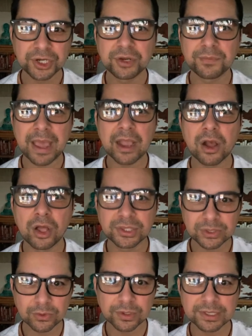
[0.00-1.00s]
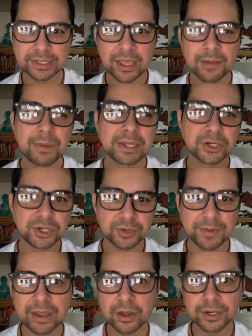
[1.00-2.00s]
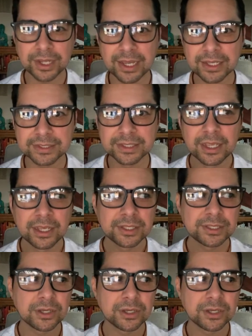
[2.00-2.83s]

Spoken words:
You're turning your back on source by turning your back on us.